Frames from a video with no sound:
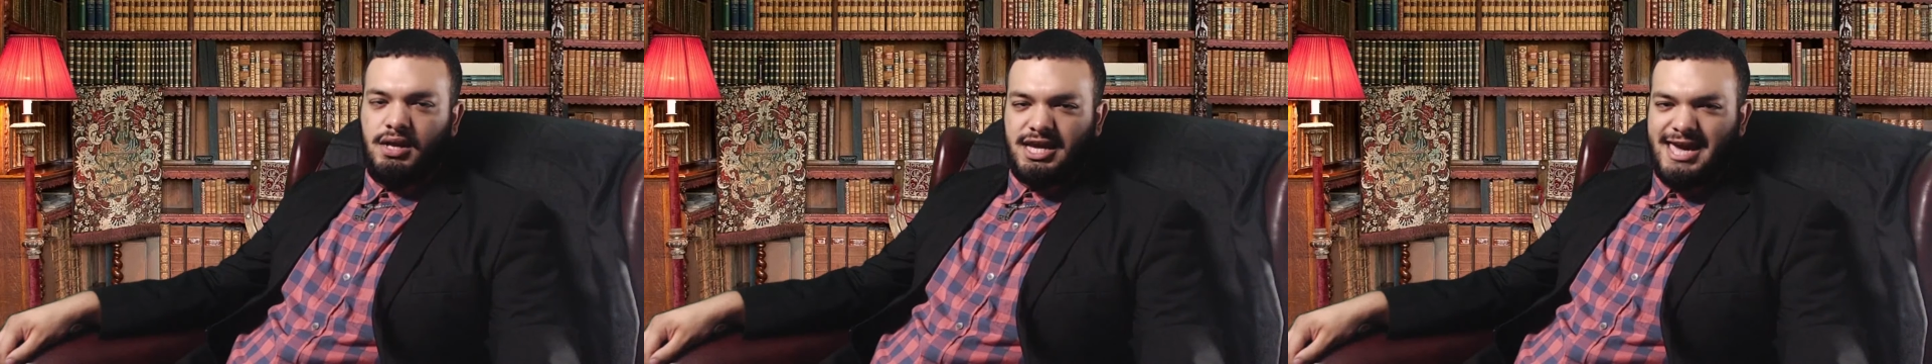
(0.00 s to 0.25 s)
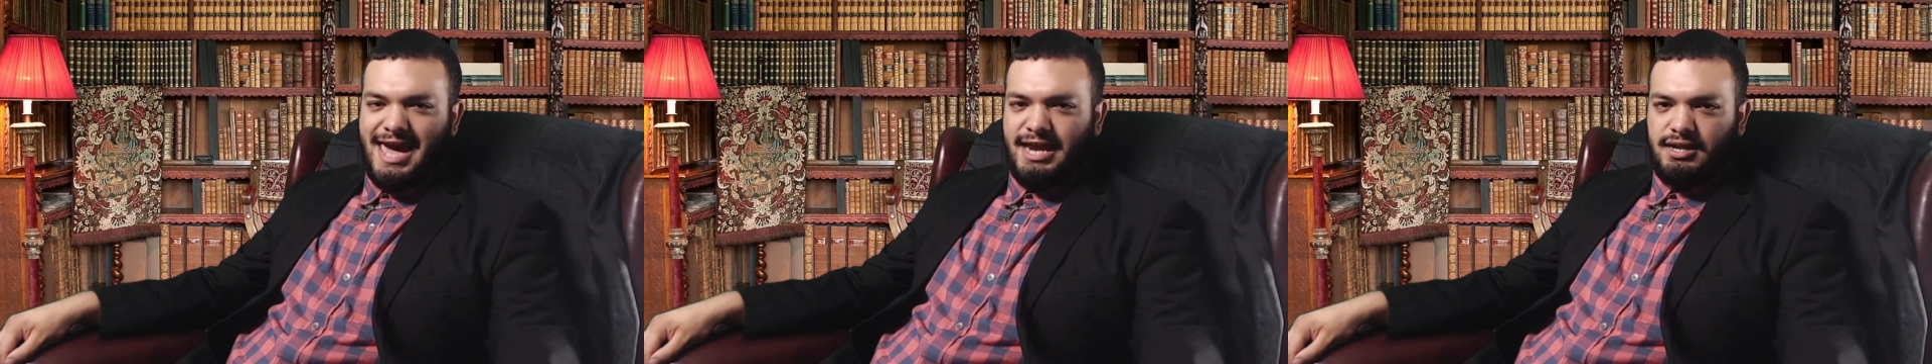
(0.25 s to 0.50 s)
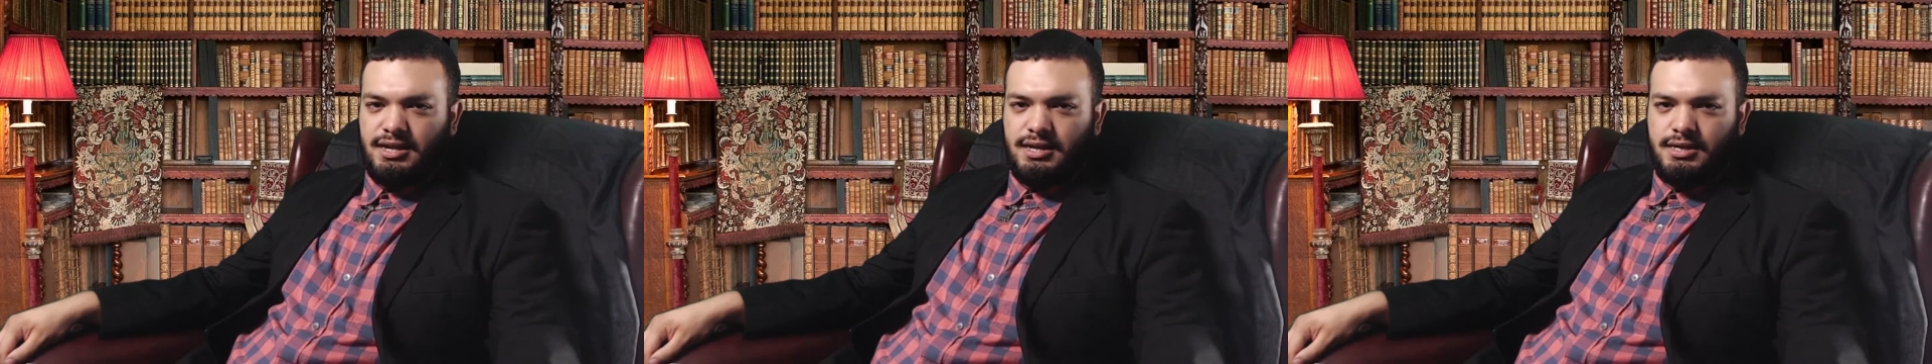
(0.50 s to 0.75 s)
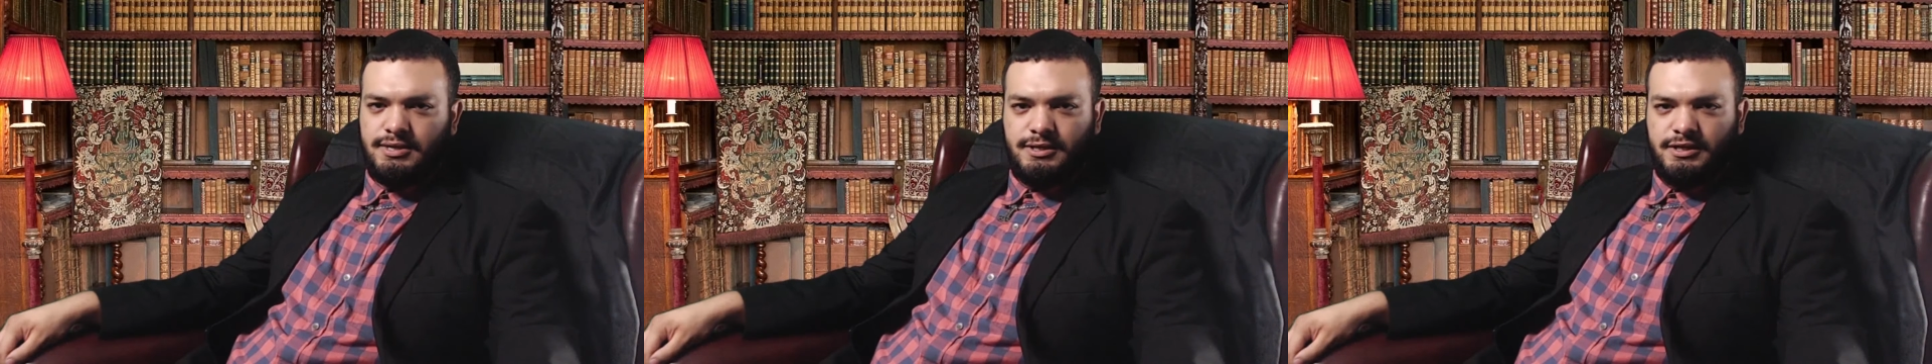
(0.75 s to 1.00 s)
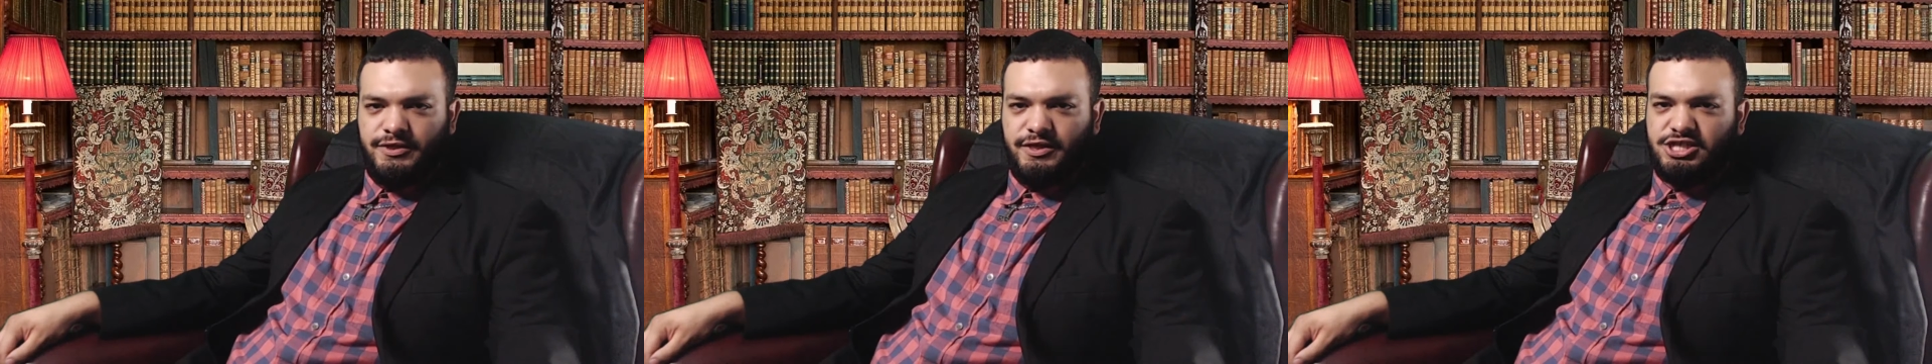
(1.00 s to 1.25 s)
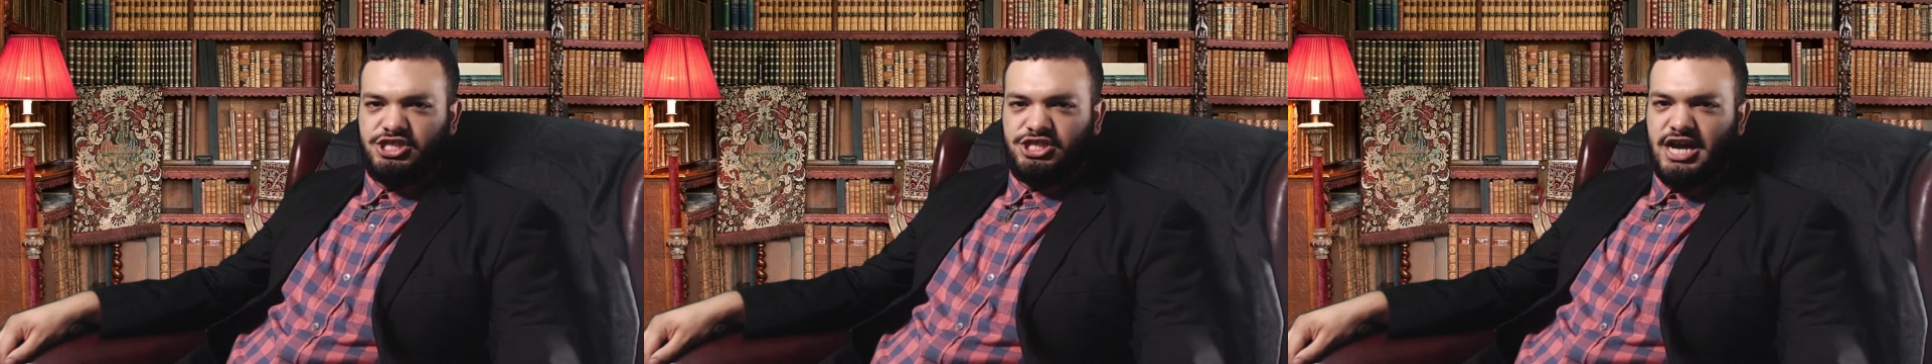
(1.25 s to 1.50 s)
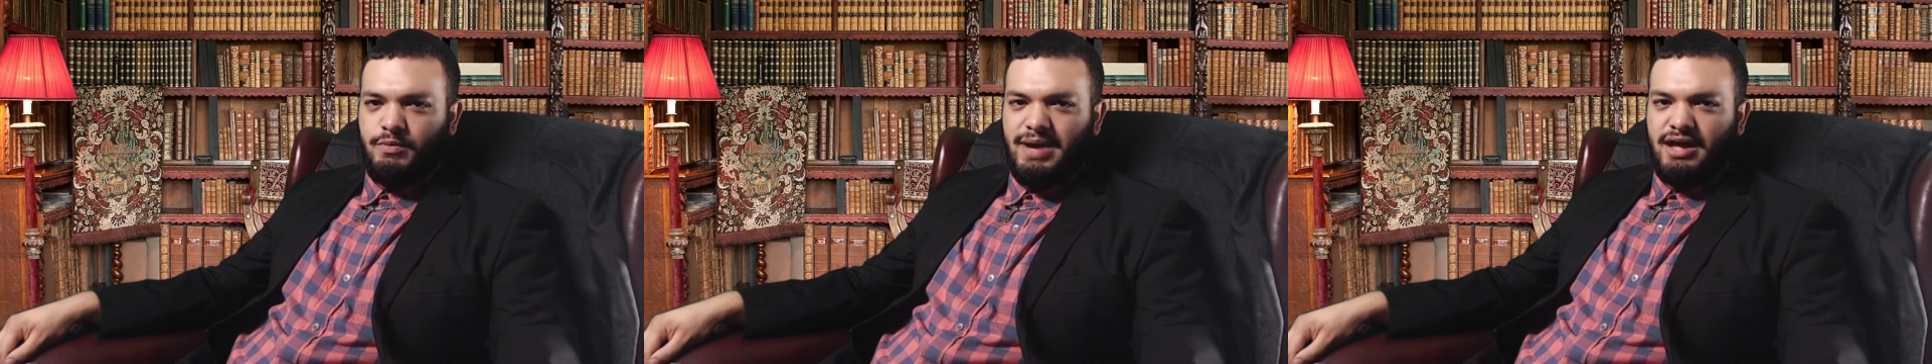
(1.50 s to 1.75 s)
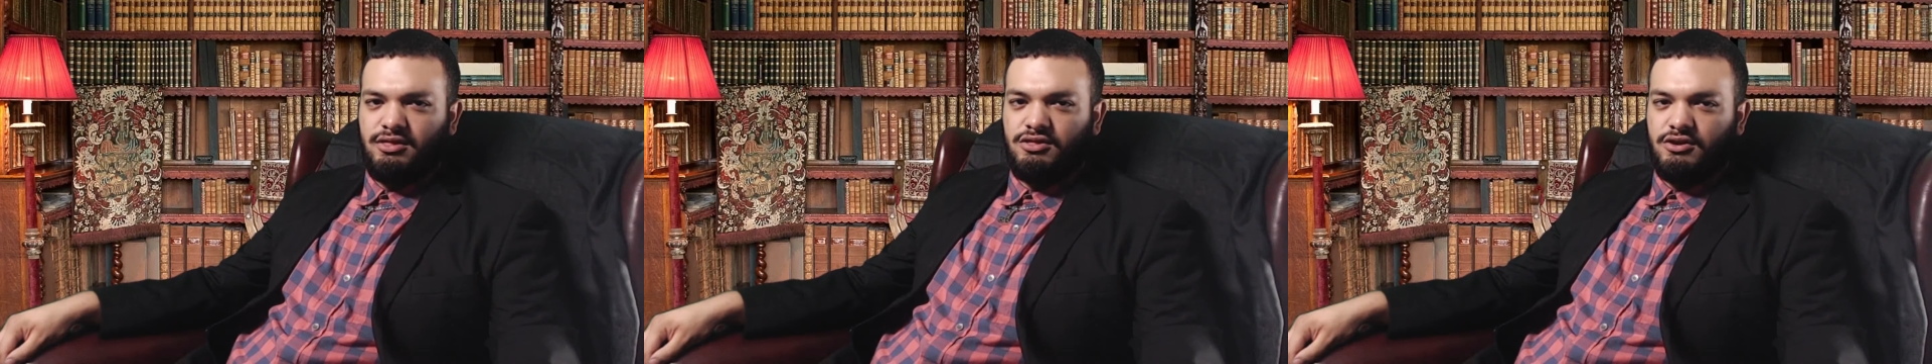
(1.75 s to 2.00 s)
Kane, the
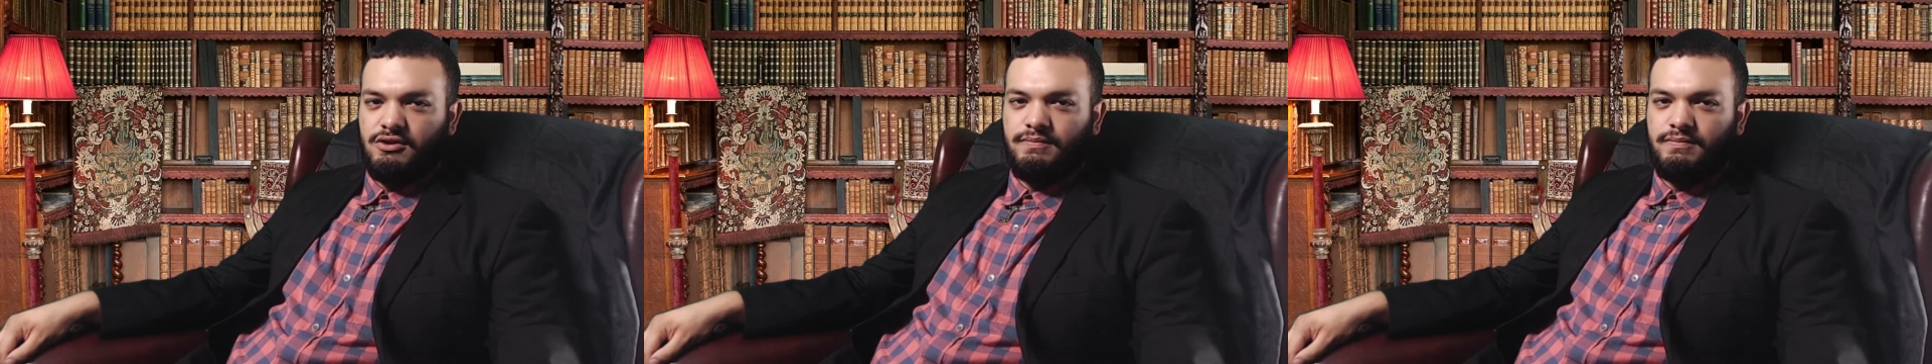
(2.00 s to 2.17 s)
Shadowmancer.